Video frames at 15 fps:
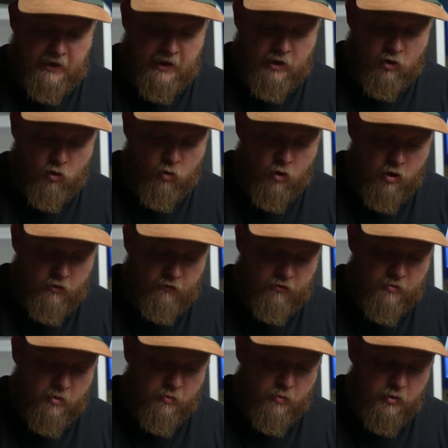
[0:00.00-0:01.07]
a quote
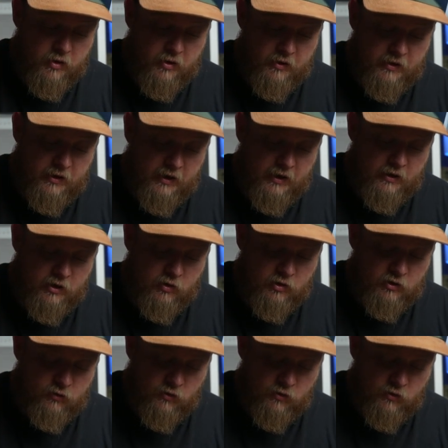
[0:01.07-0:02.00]
from a book and you just